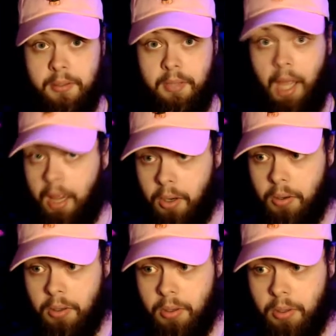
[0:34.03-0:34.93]

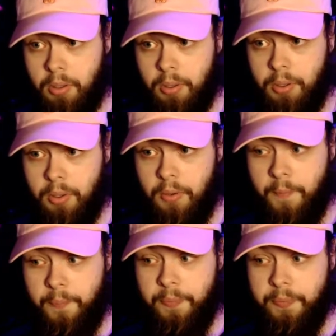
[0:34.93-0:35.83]
Hello?
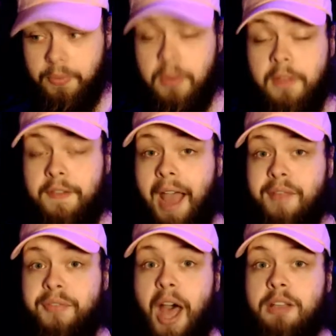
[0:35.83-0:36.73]

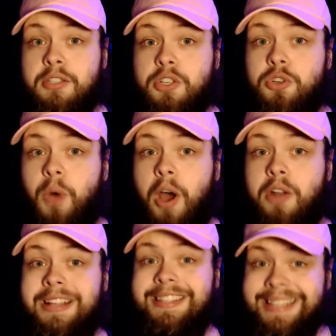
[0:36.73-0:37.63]

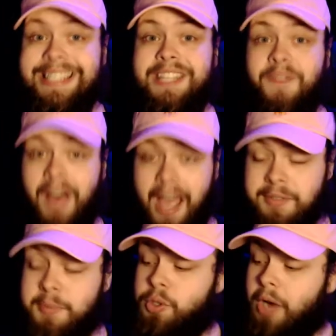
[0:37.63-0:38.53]
5,265
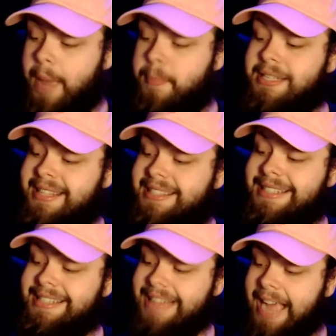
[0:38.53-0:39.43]
subscribers at this
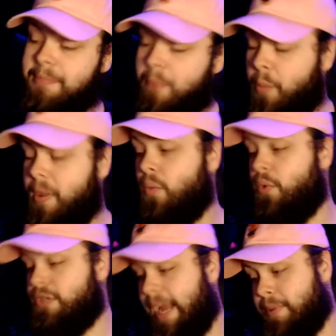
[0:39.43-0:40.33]
exact moment,
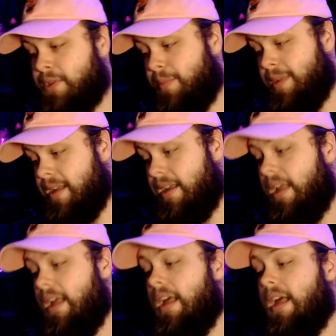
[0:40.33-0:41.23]
which happens to be
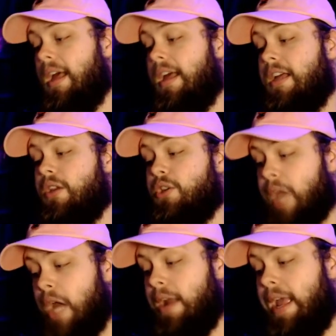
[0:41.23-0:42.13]

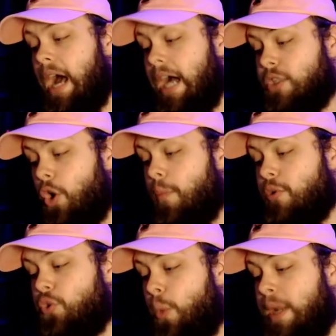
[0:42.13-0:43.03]
Saturday, October
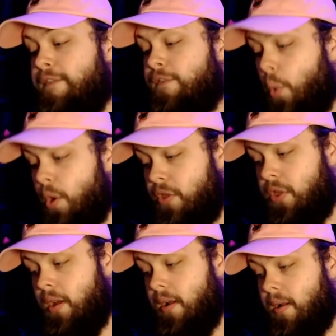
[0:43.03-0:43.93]
24th
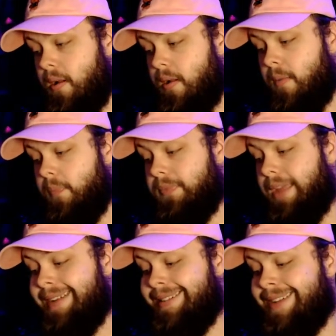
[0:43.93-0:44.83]
at
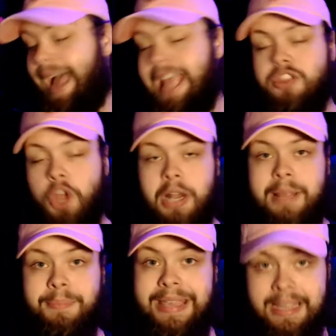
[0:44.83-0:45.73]
9:30
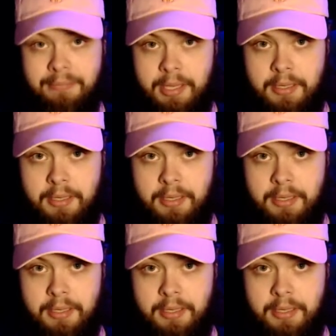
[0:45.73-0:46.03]
p.m.